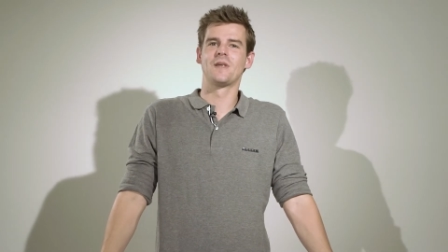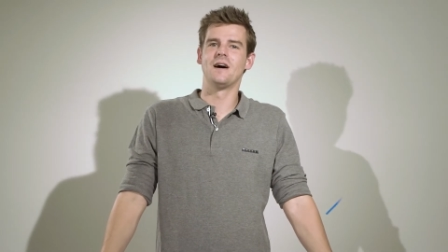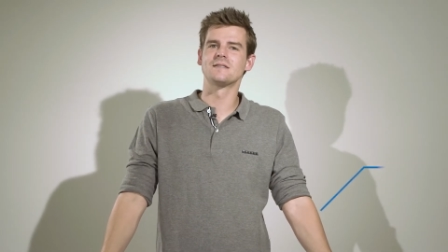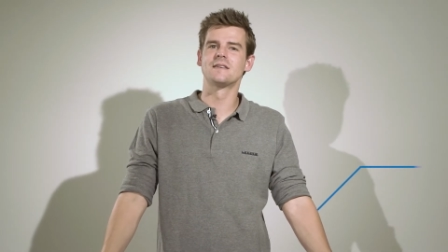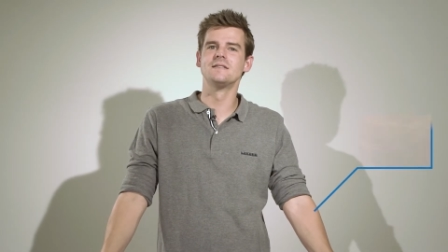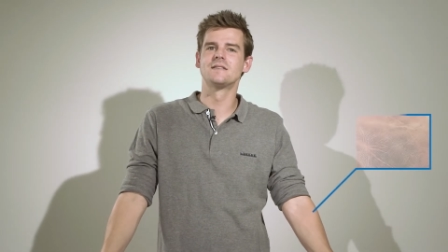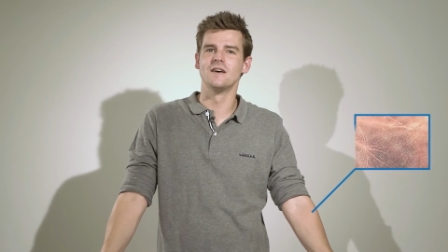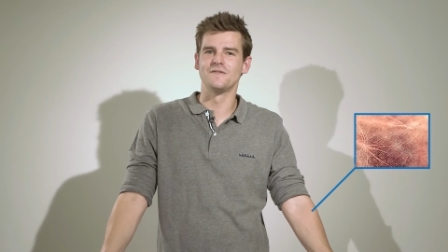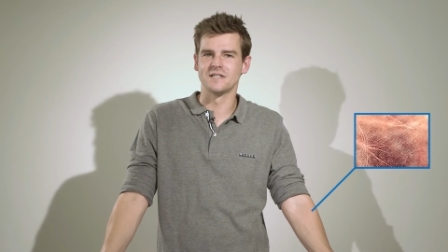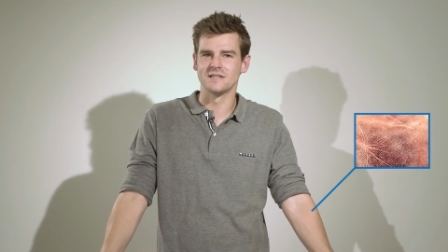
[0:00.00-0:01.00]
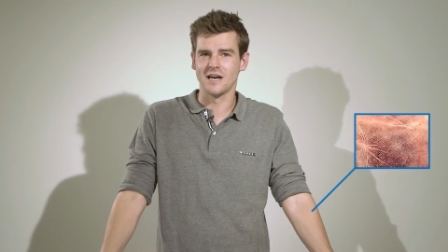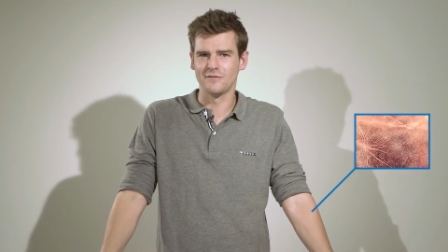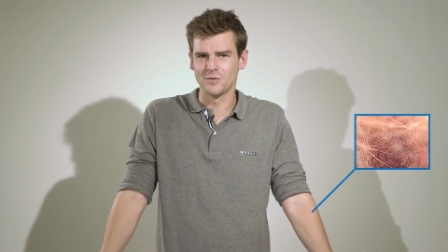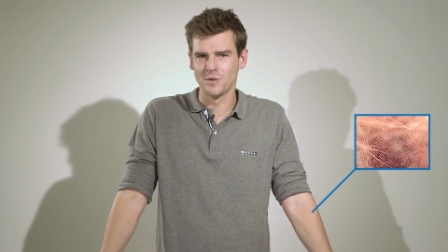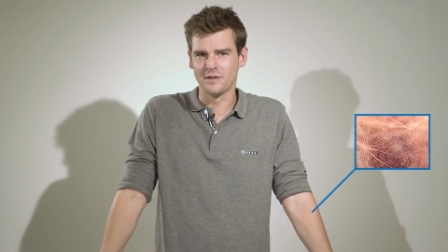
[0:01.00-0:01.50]
Our skin surface is
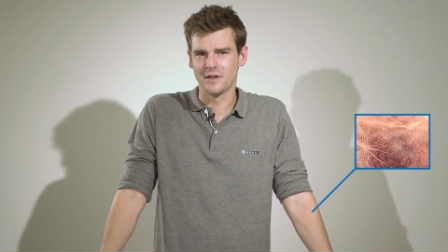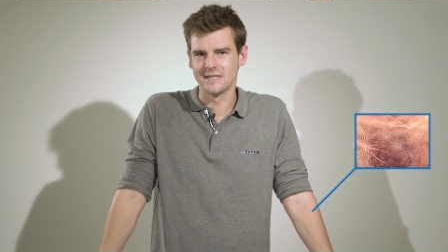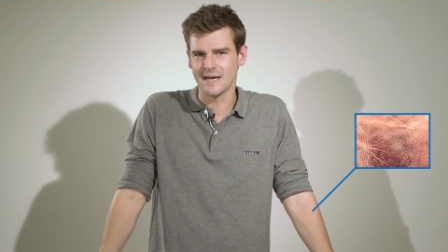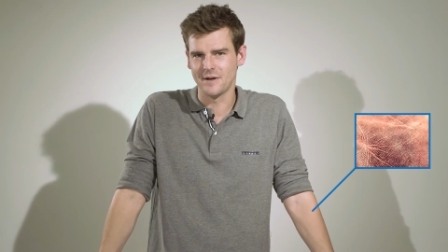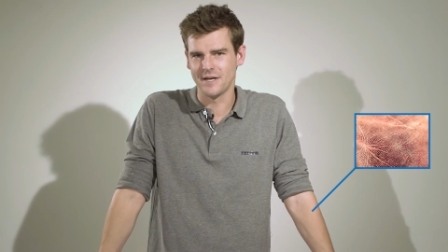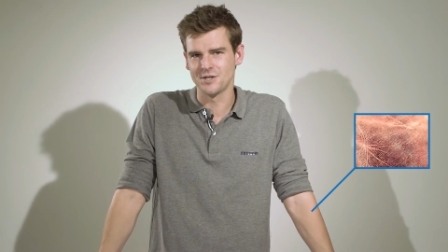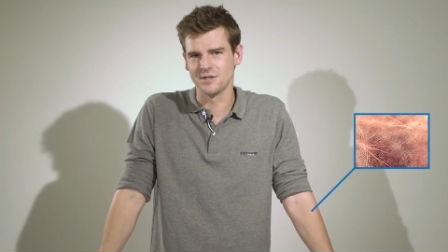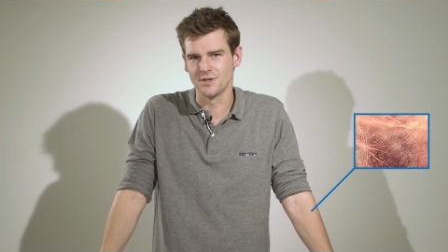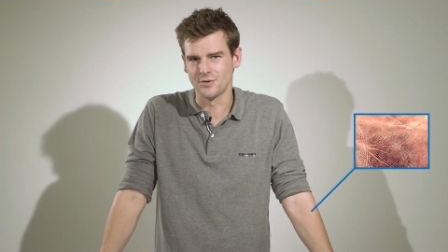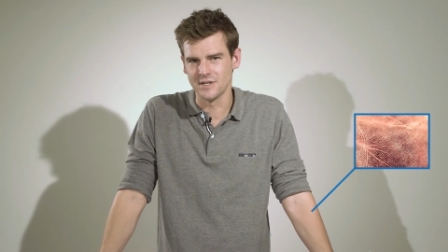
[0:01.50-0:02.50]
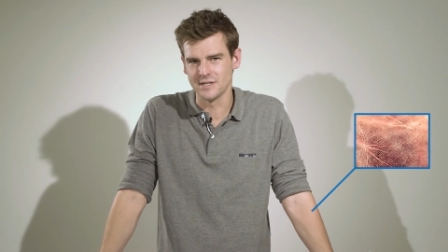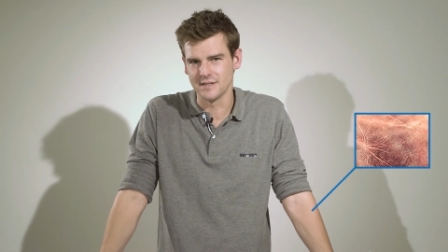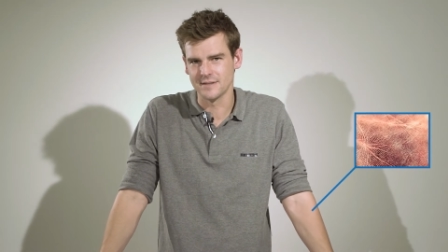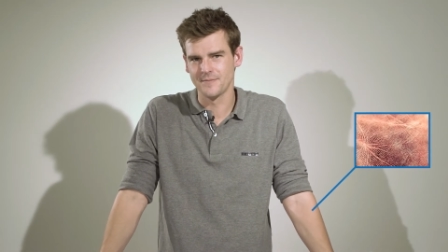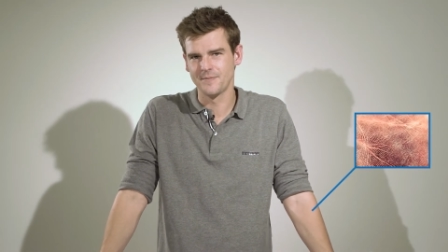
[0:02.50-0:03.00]
covered with contaminations and
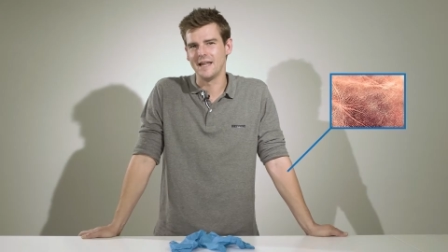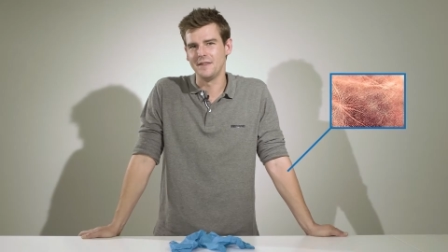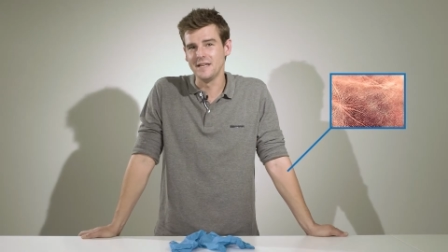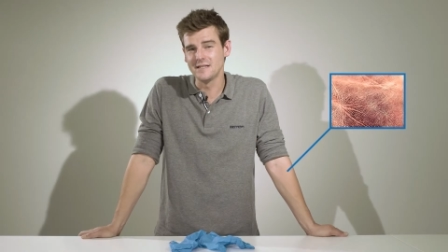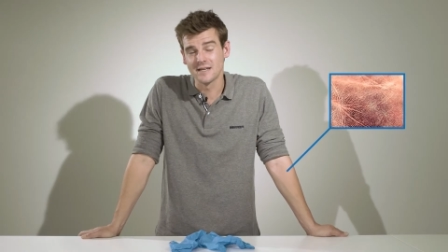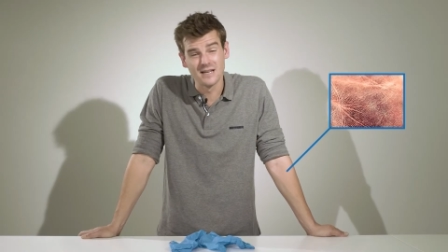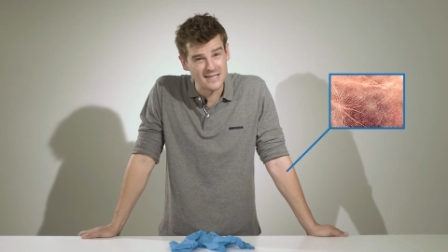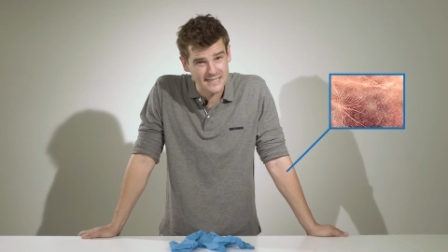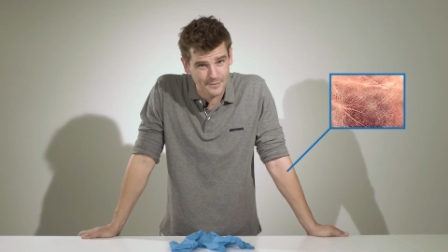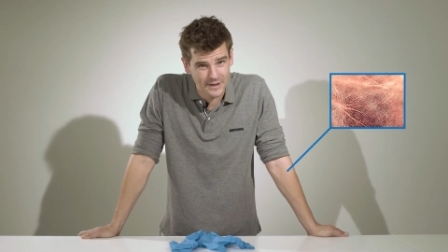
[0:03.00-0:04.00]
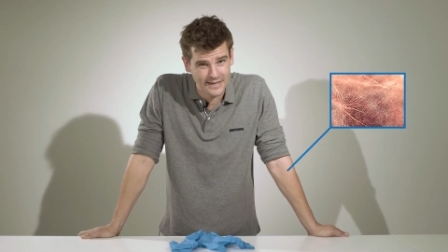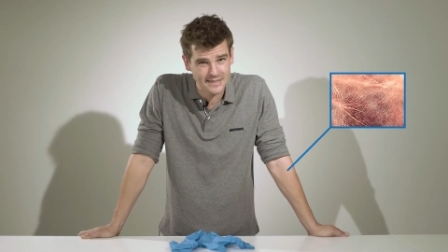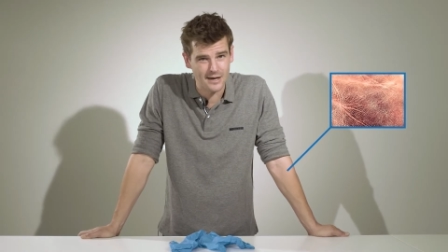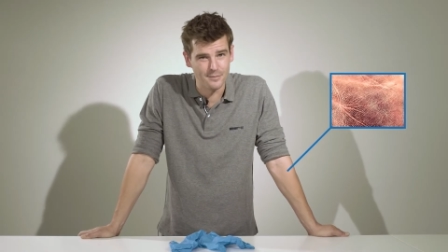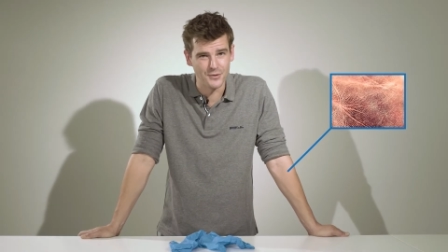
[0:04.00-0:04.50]
greases, and these can
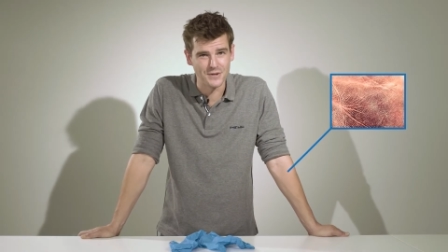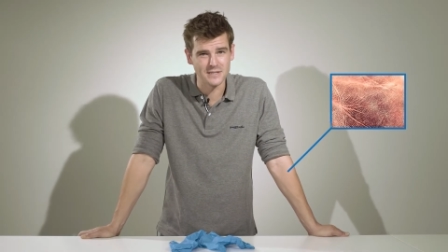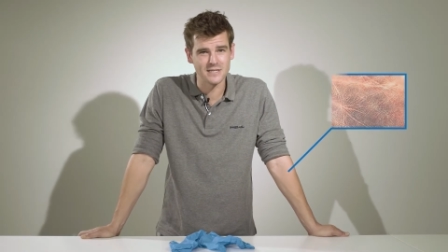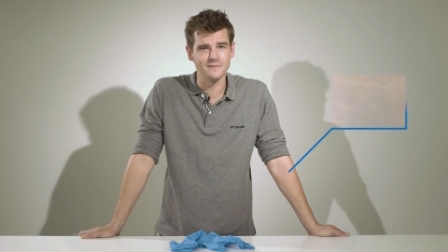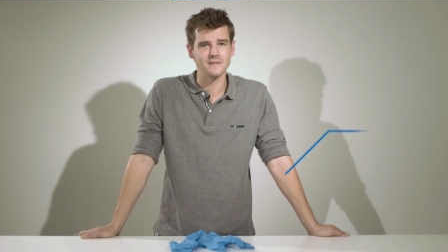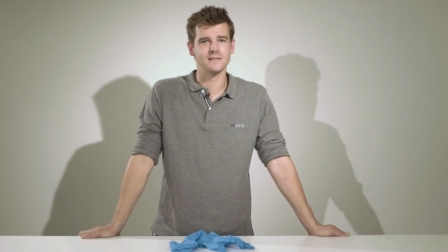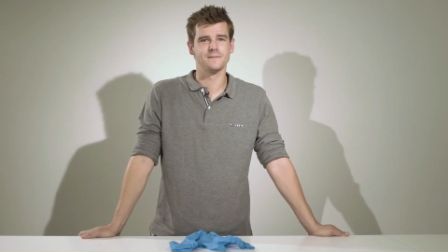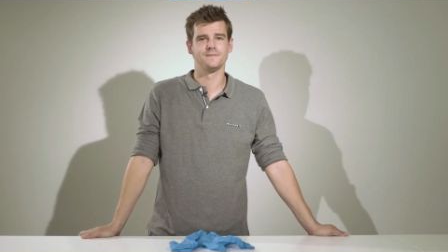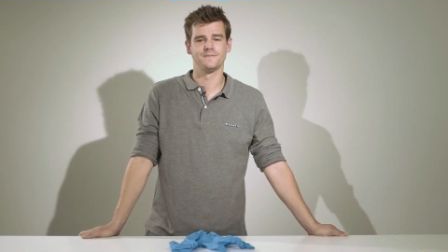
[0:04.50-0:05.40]
contaminate our bonding surface.